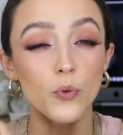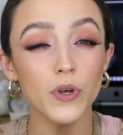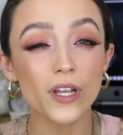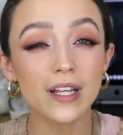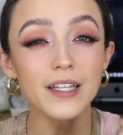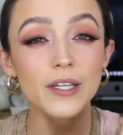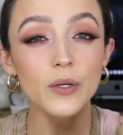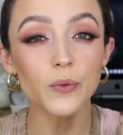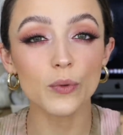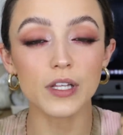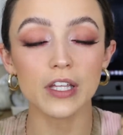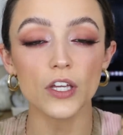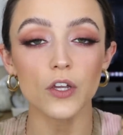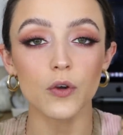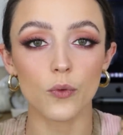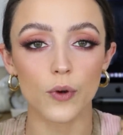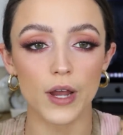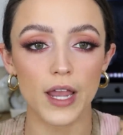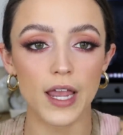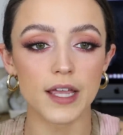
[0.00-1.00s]
really, really
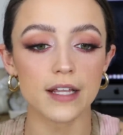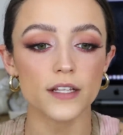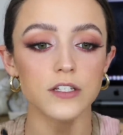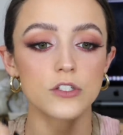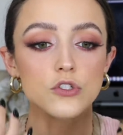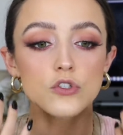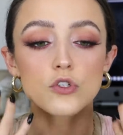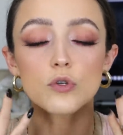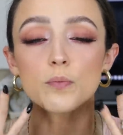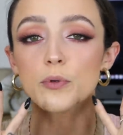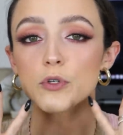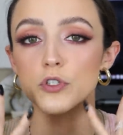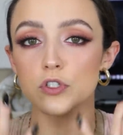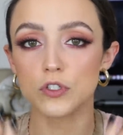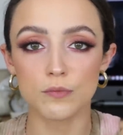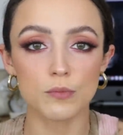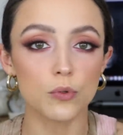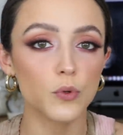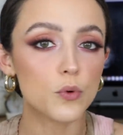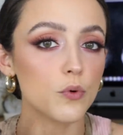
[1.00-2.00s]
great super
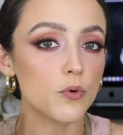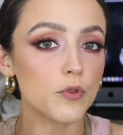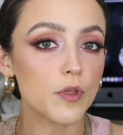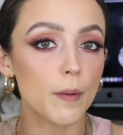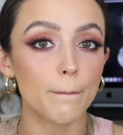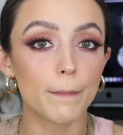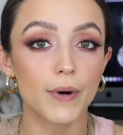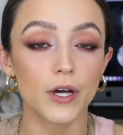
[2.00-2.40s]
smooth,